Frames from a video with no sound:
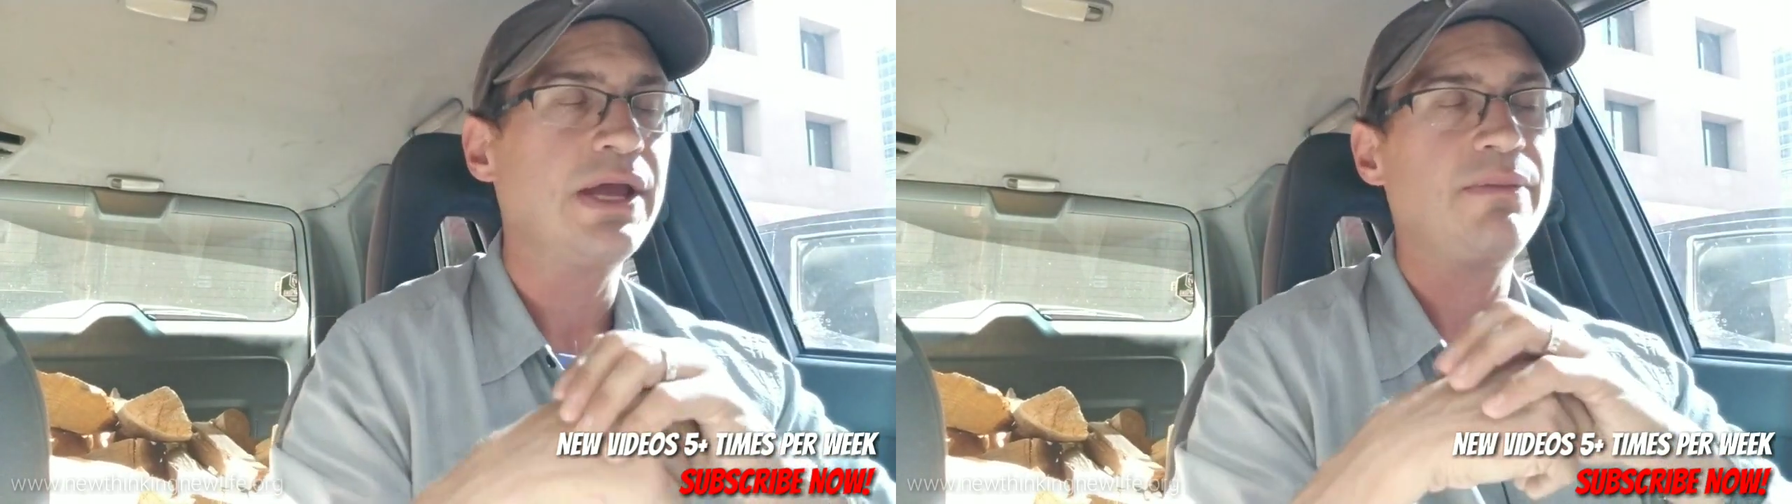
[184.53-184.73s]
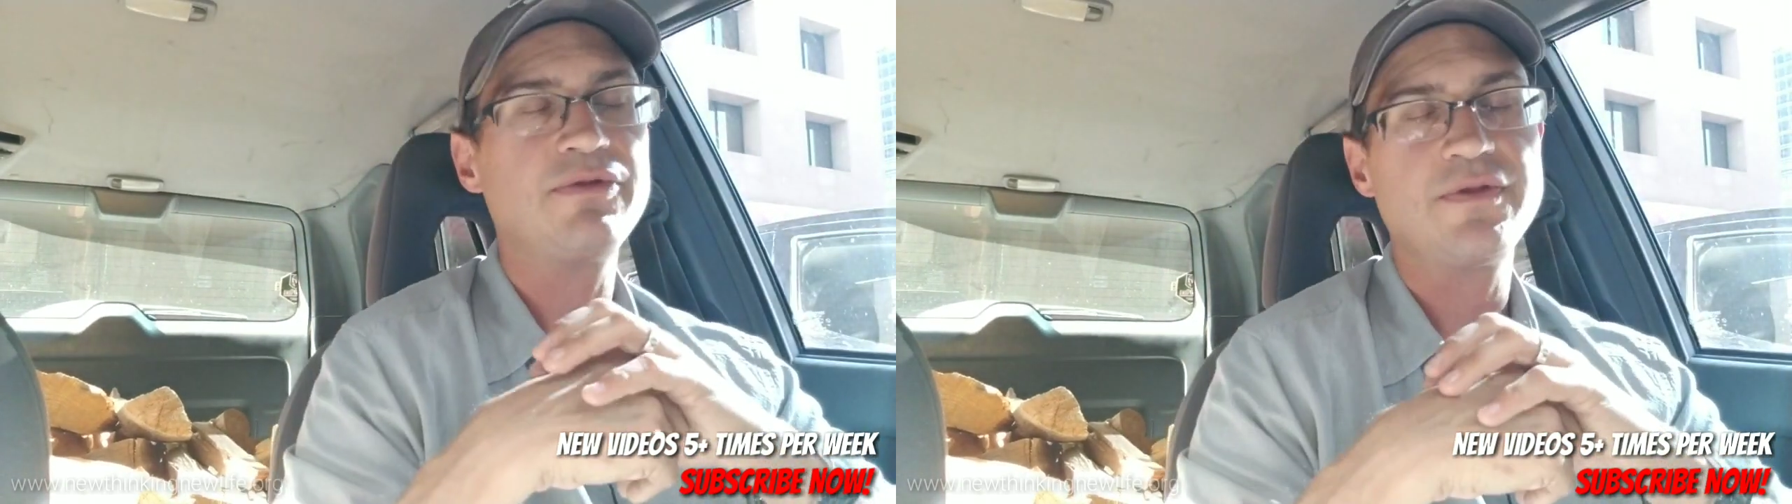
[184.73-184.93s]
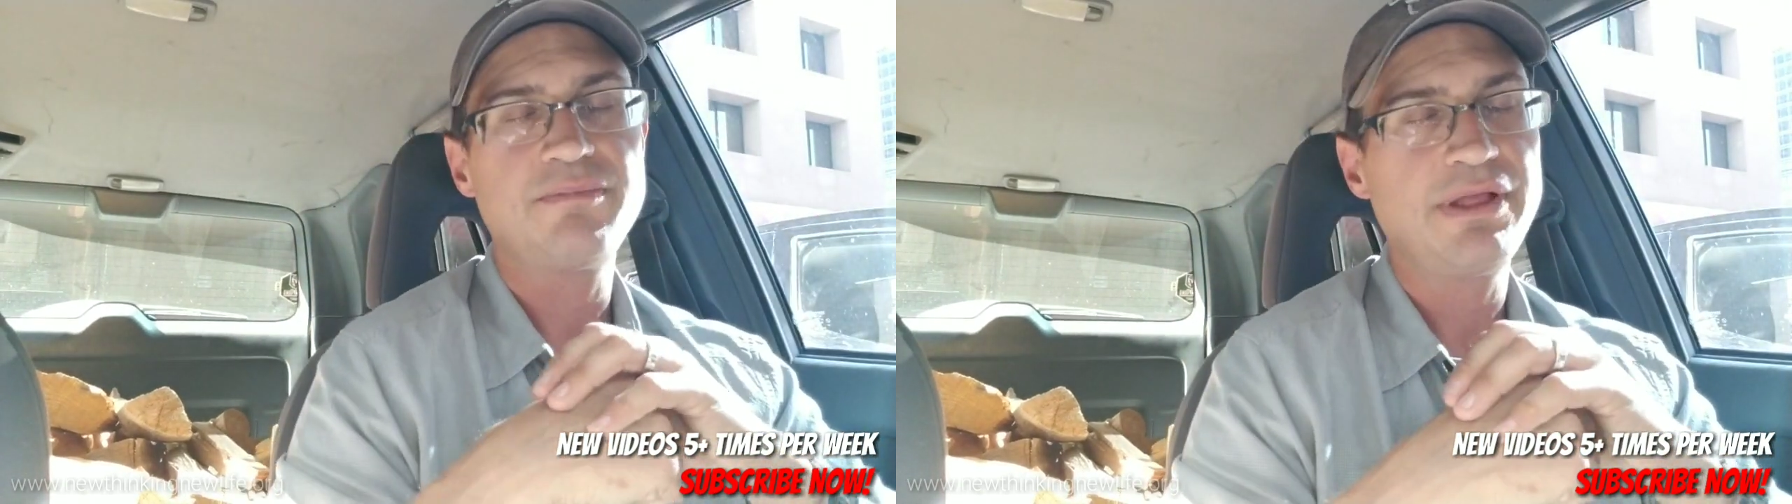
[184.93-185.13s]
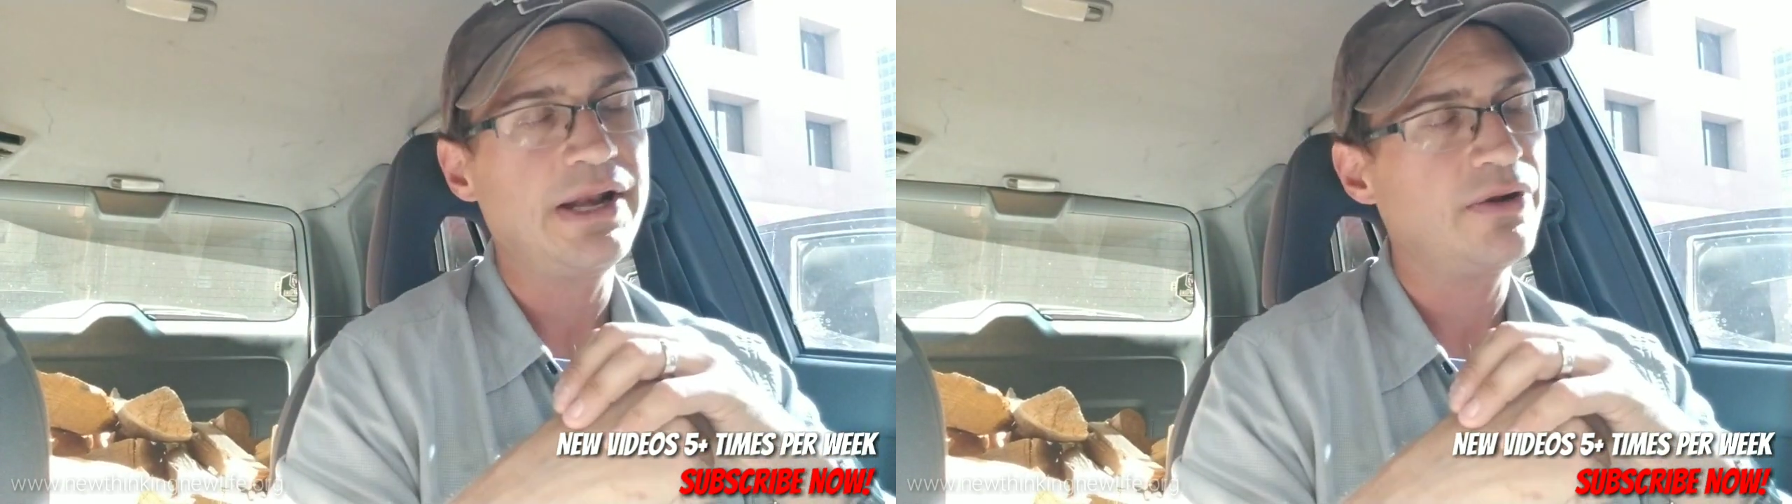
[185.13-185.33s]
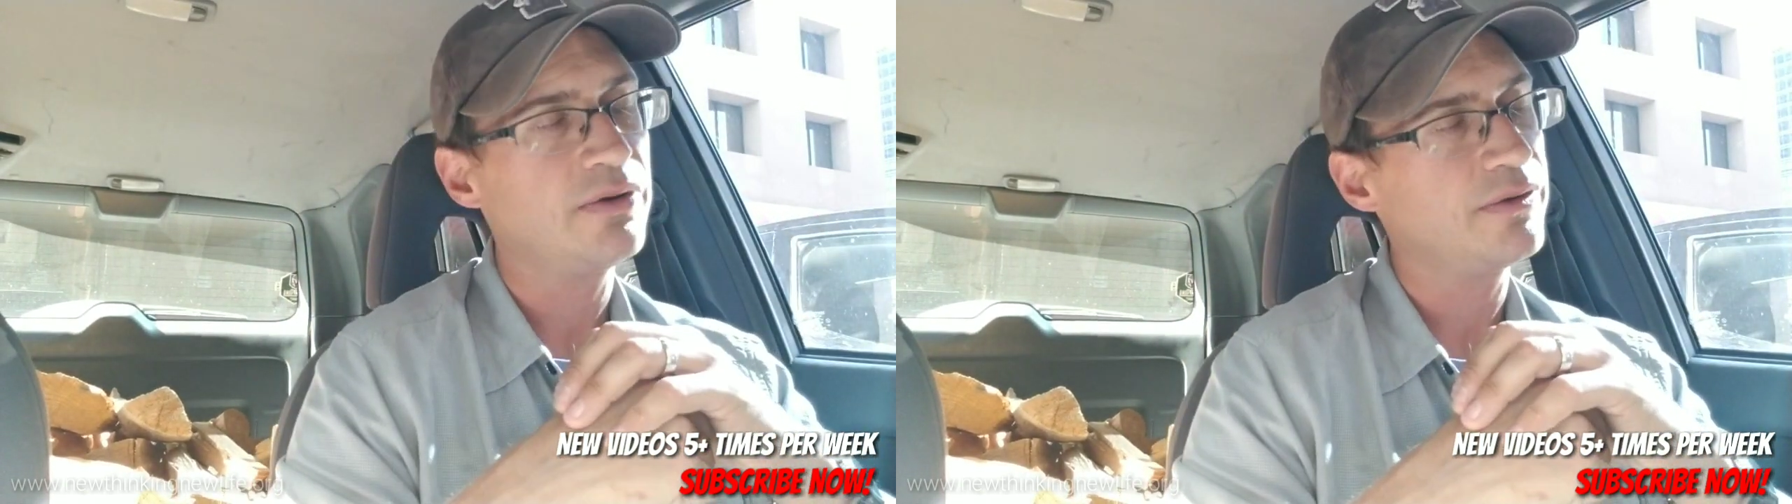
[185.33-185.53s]
games on the
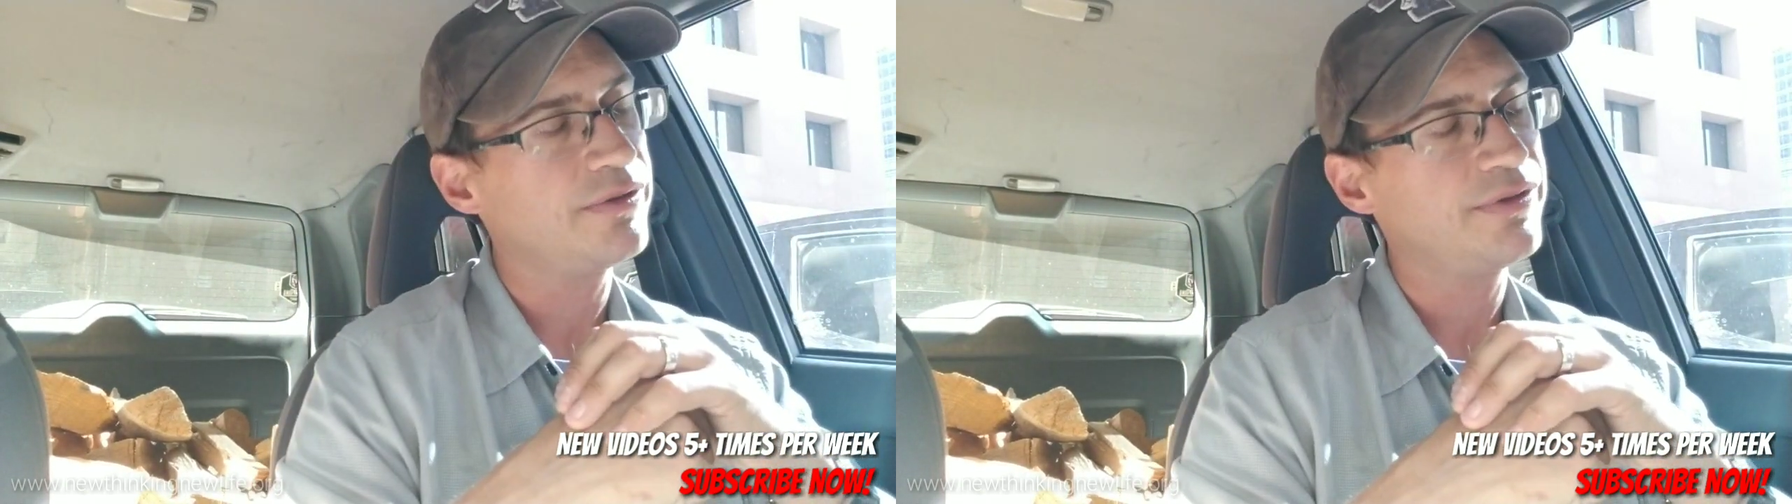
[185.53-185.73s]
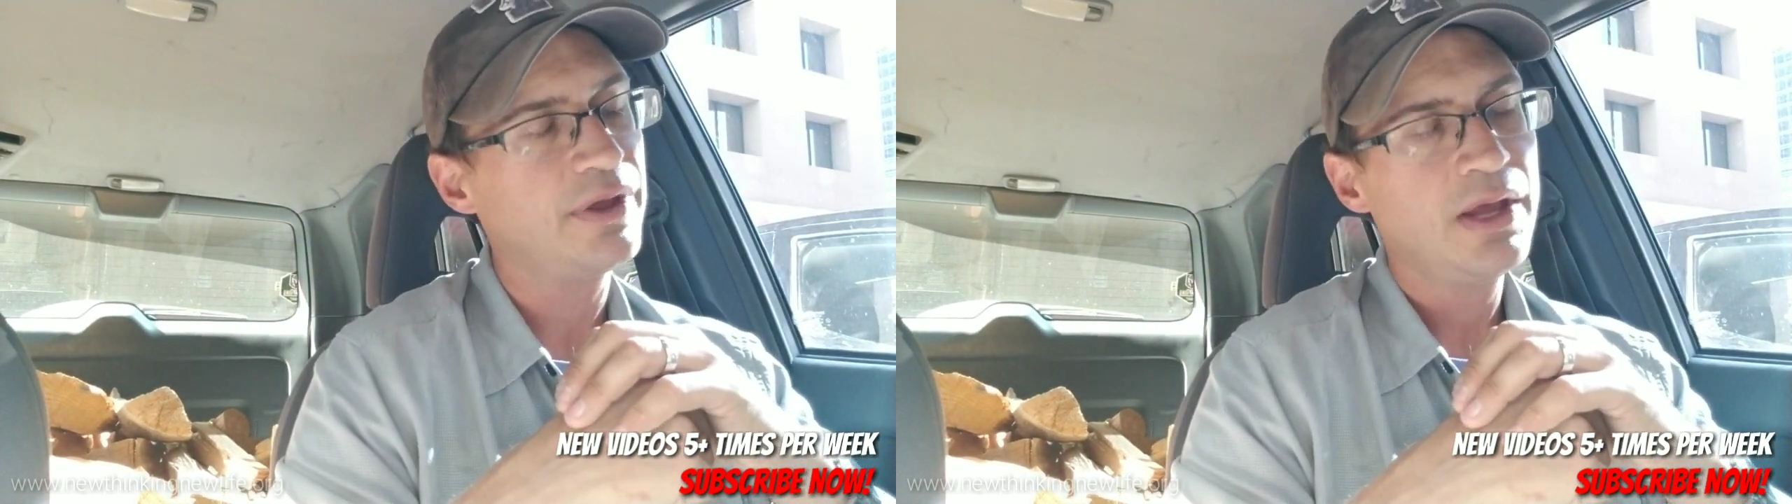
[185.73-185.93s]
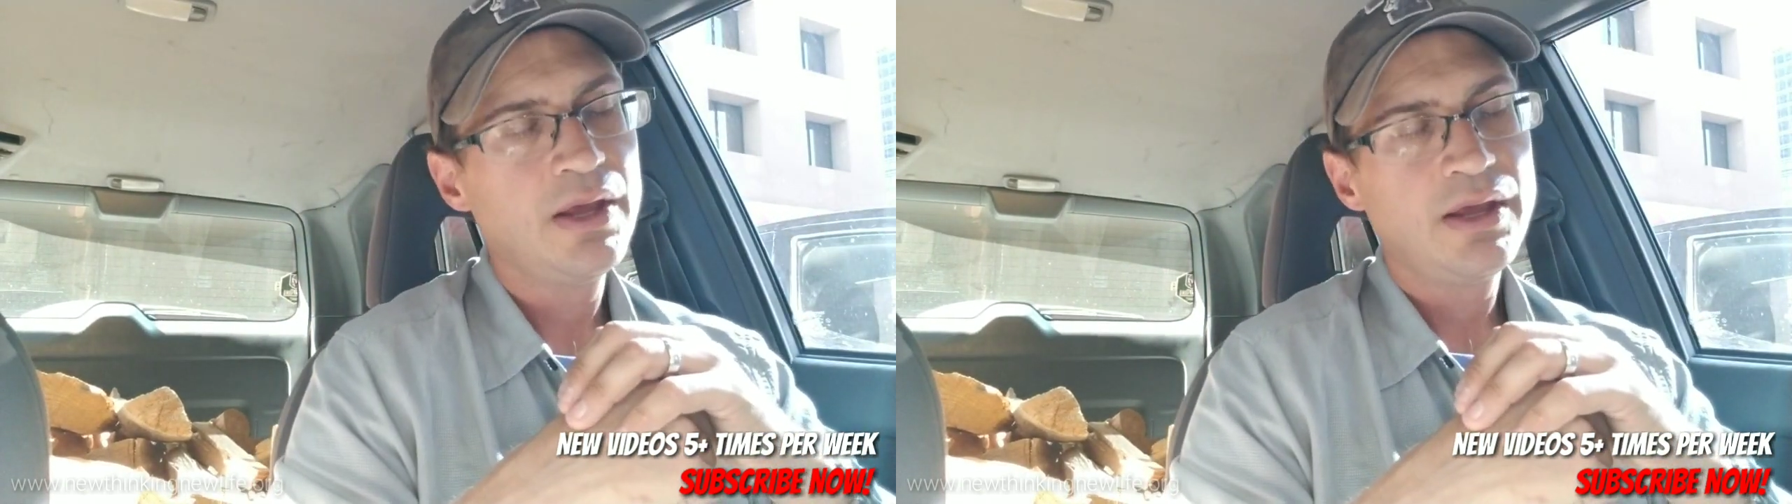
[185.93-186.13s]
planet Earth.